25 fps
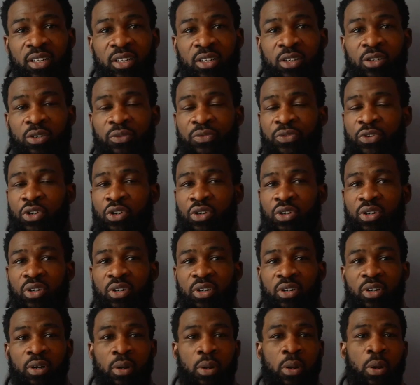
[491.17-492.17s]
But didn't you
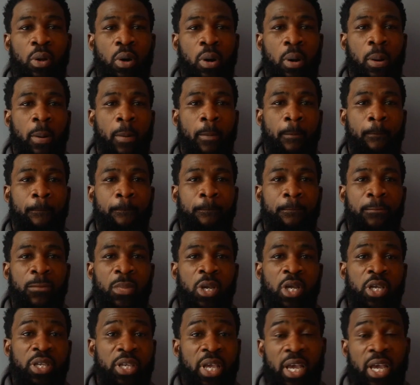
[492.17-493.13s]
have an injury as well?